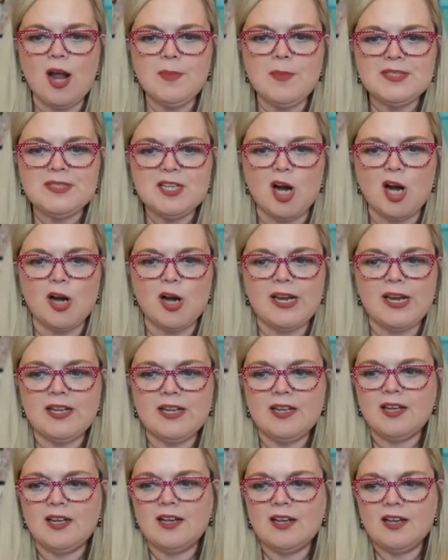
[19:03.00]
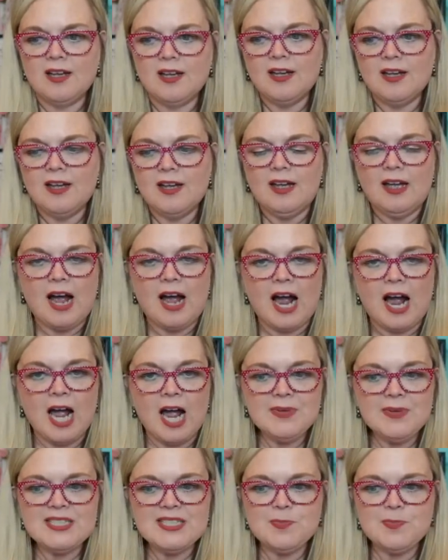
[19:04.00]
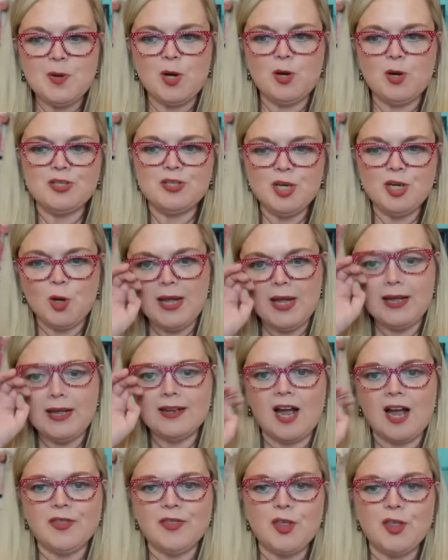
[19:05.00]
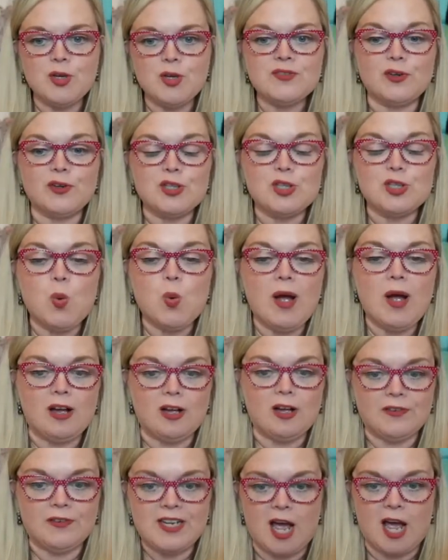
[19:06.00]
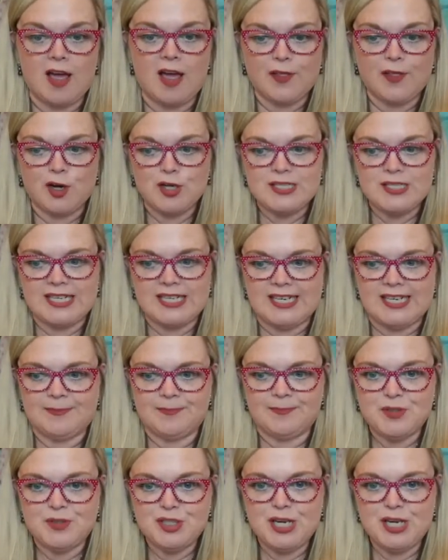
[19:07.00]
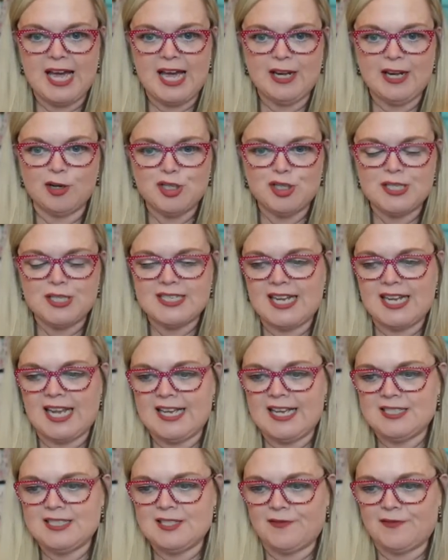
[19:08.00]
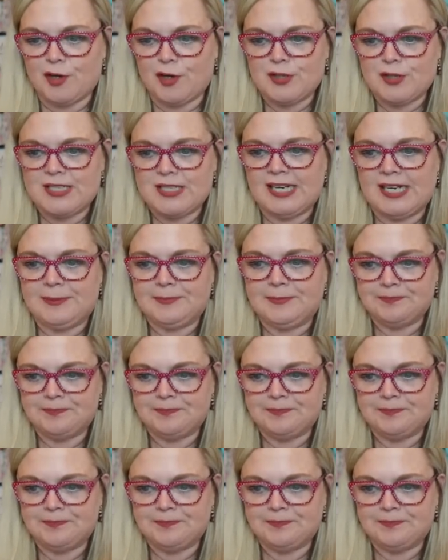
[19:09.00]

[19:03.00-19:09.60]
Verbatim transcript: sorry. I misspoke. Joanne got those for 12 and not 13. She had her just in case of 13.